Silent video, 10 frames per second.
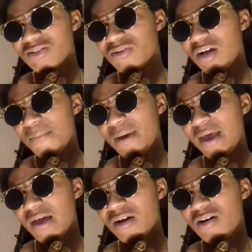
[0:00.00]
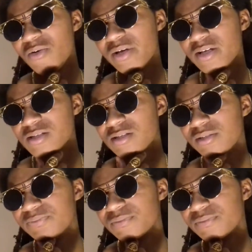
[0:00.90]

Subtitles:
still come back always.